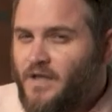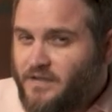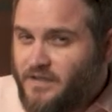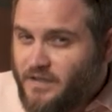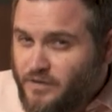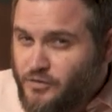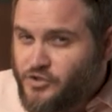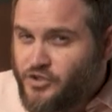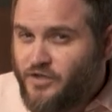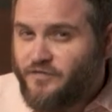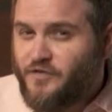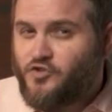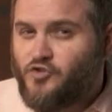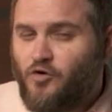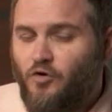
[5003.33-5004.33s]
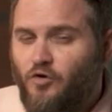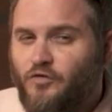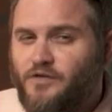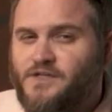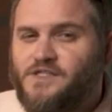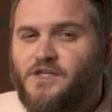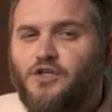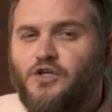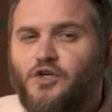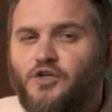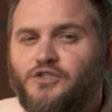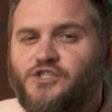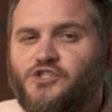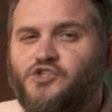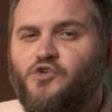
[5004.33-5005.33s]
The illusion of control is a
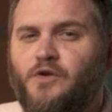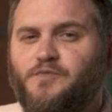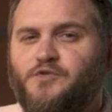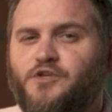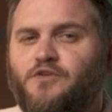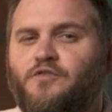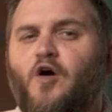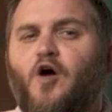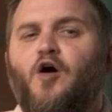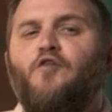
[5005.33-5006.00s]
good description